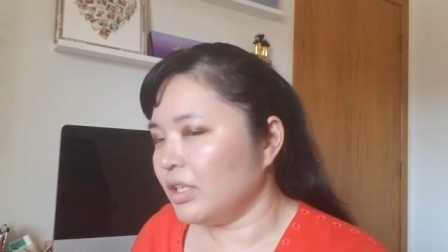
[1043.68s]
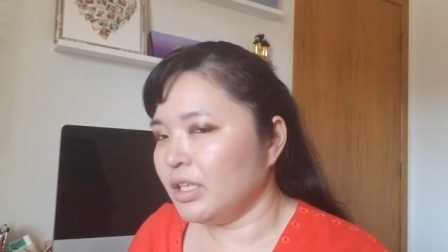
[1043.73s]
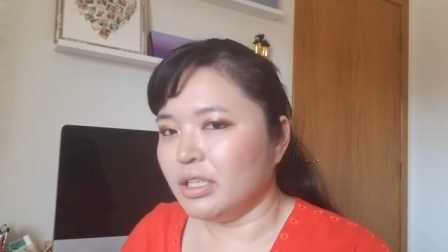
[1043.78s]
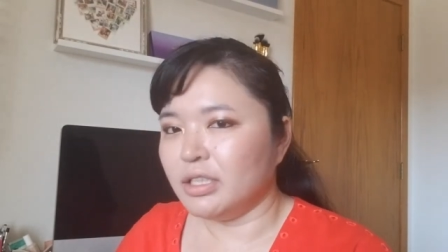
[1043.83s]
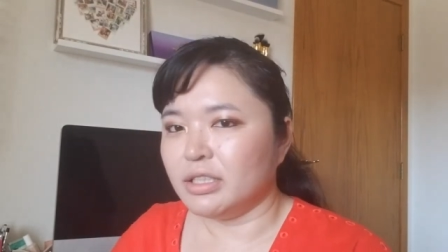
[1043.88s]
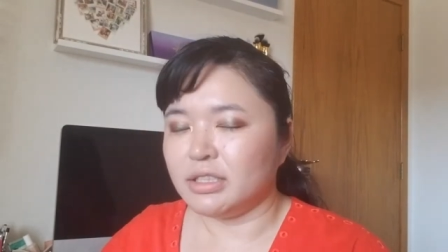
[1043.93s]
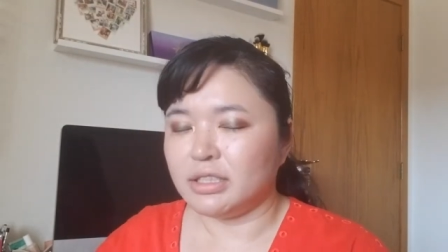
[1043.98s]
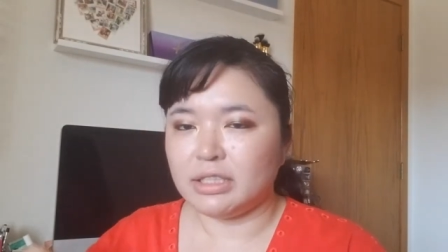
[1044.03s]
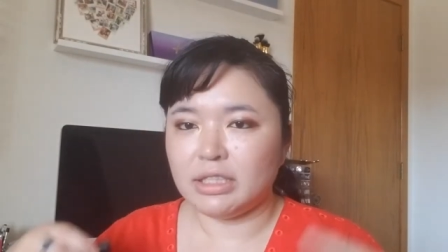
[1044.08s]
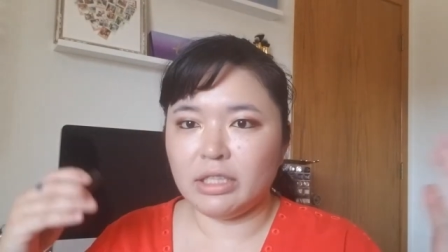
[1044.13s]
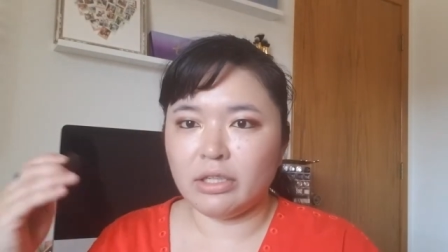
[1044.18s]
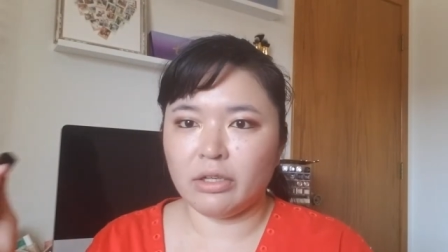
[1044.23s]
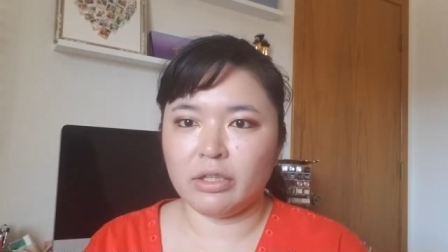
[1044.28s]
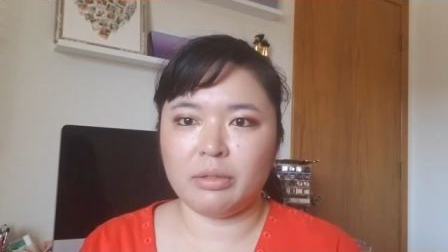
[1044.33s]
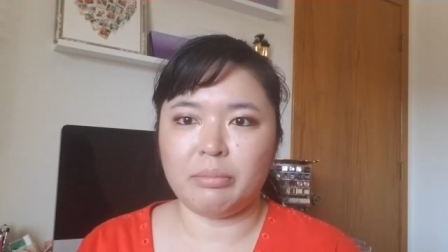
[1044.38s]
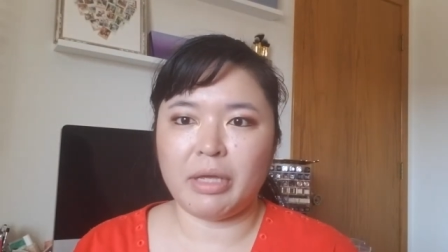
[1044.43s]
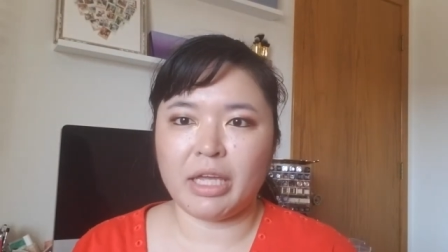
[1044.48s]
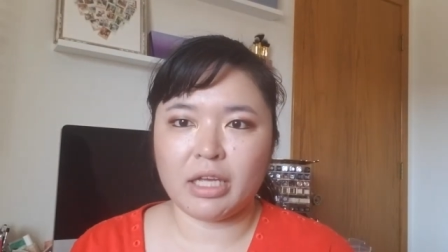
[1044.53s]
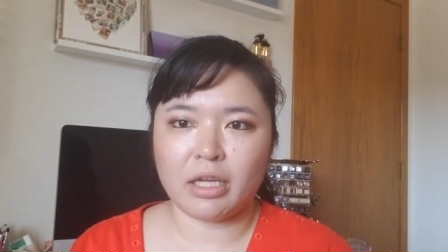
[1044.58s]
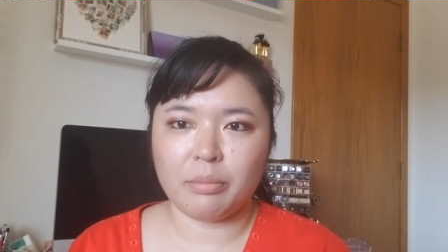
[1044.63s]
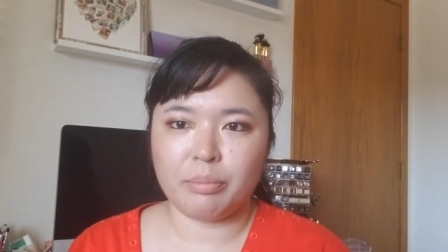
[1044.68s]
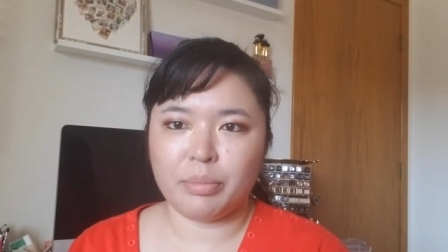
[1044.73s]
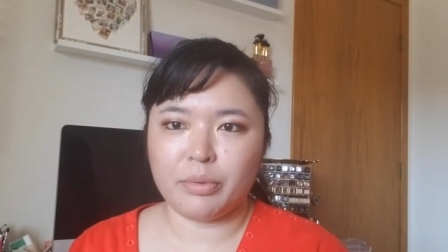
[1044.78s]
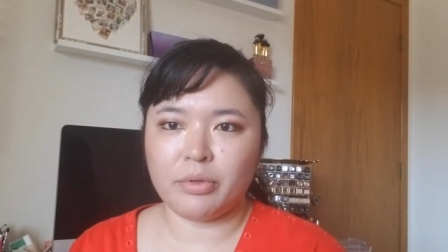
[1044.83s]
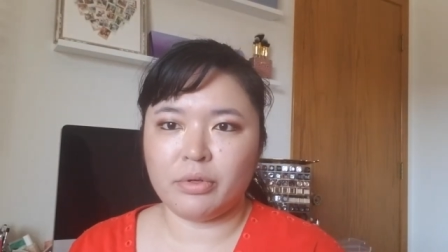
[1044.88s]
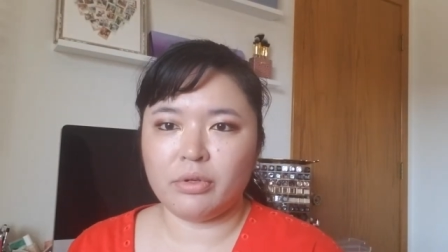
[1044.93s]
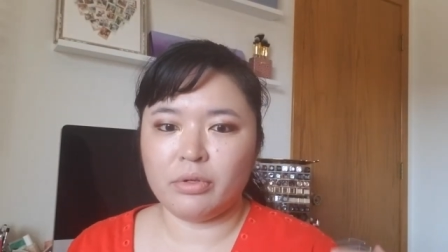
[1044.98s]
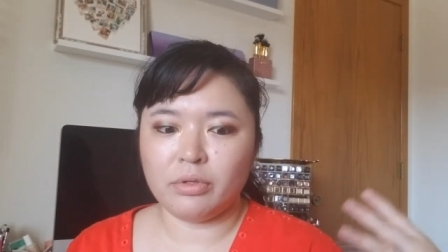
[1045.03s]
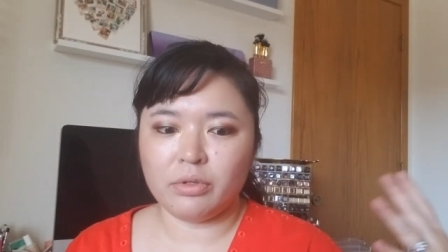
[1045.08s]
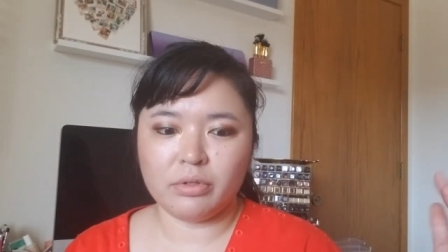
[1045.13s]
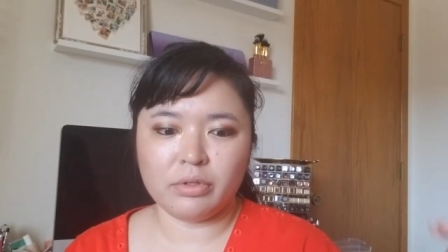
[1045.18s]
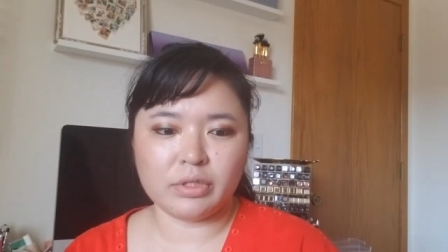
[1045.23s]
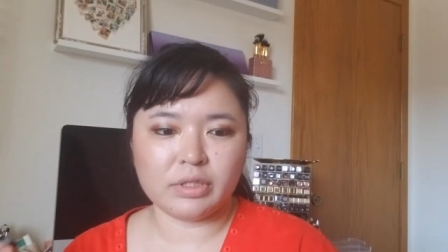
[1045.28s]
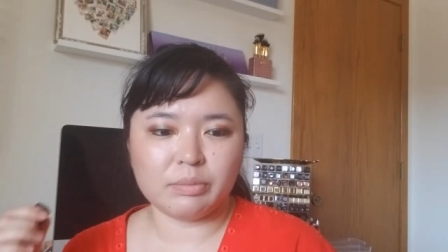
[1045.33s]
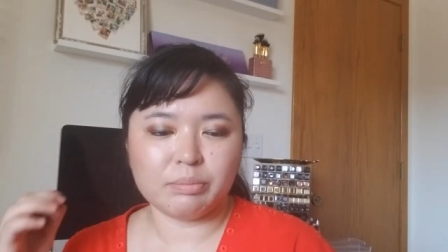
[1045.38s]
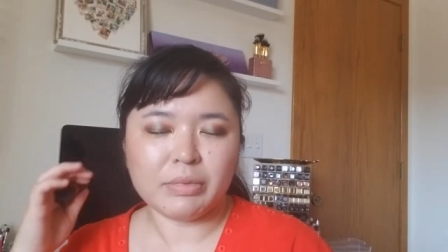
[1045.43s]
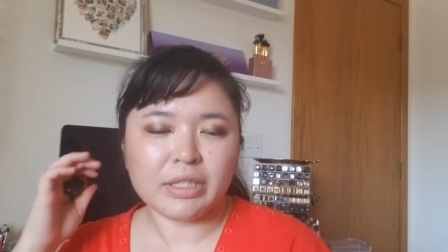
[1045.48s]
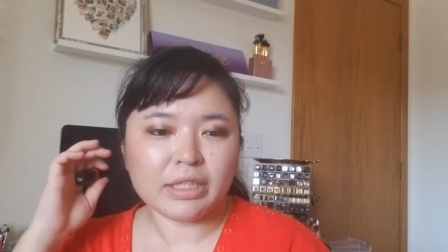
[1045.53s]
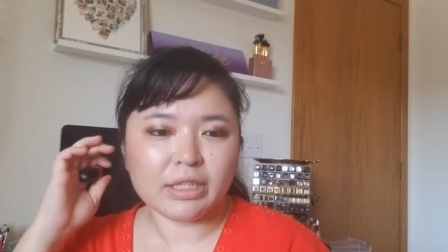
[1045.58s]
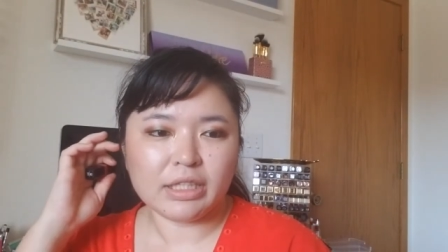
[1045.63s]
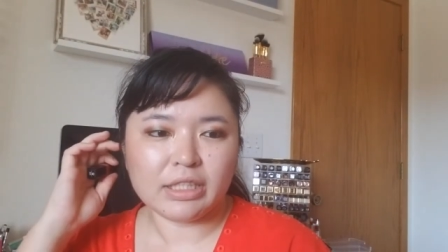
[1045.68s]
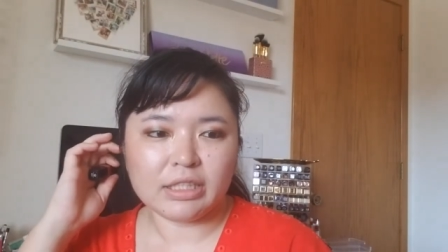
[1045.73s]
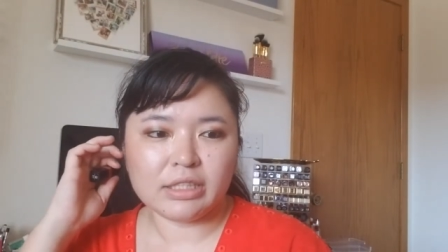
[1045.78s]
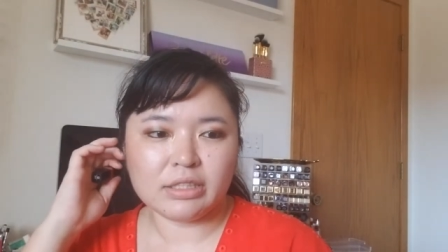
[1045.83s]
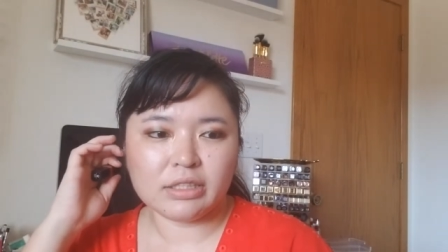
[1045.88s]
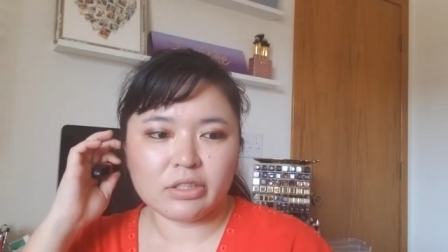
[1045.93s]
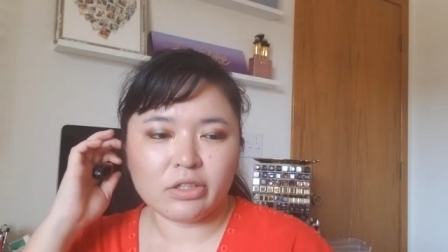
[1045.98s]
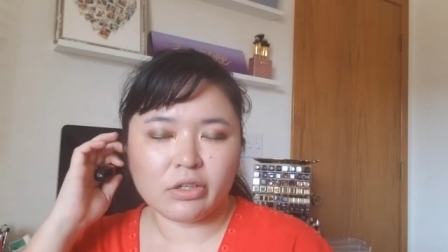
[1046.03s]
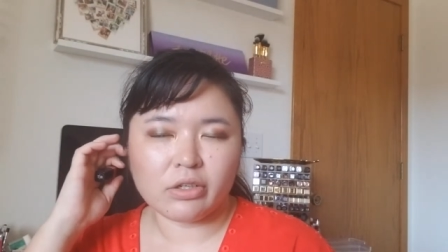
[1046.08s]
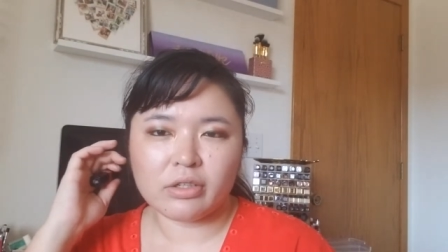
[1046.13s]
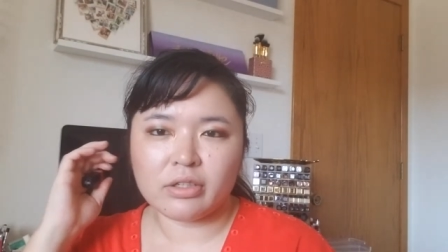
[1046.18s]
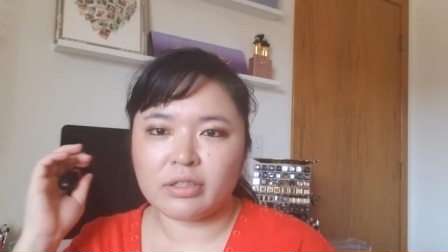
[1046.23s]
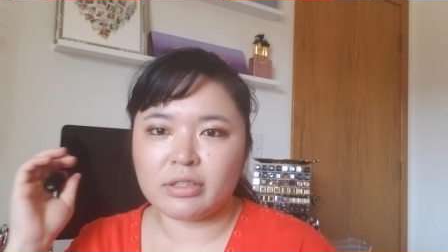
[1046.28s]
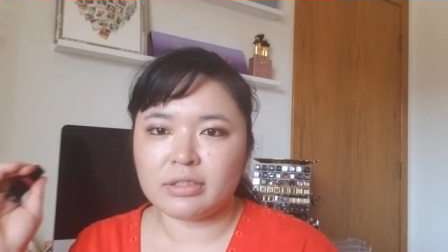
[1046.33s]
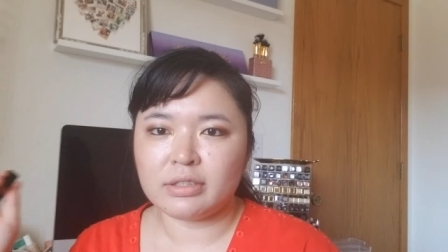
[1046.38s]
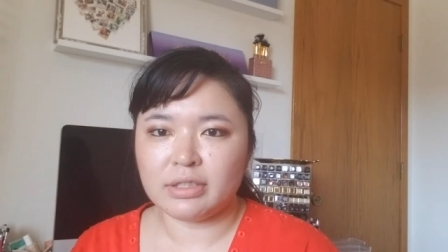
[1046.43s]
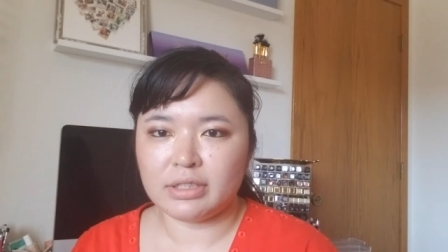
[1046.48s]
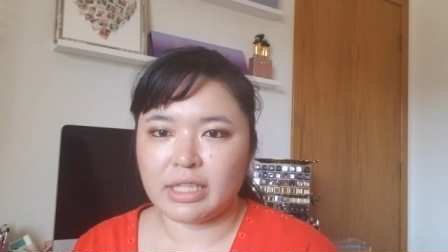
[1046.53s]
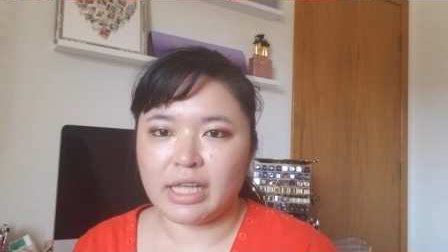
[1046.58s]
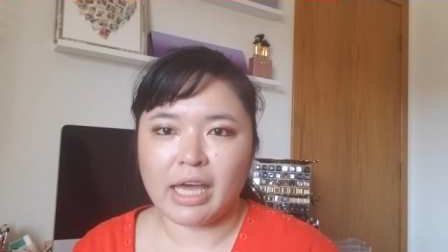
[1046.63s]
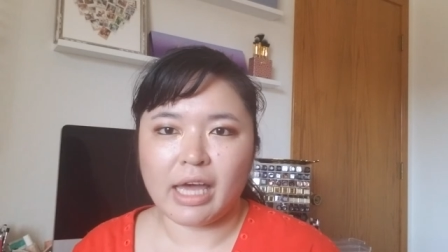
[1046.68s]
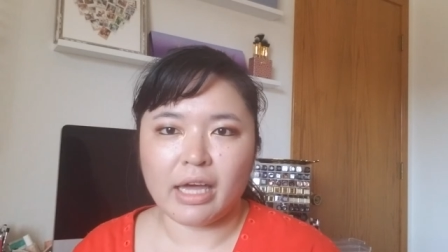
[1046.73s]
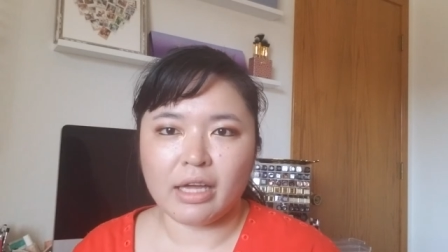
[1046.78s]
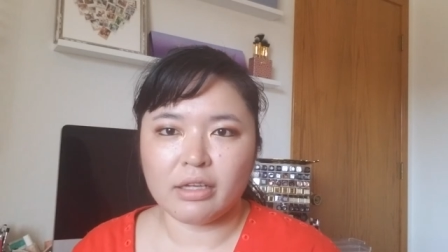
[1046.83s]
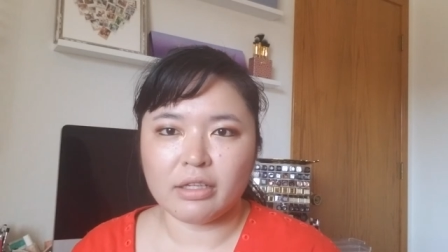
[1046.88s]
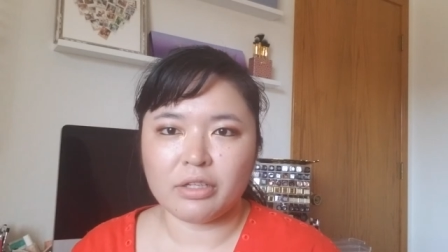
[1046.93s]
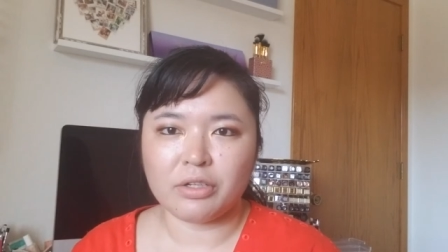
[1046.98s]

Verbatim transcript: see all the makeup booths, meet these girls that,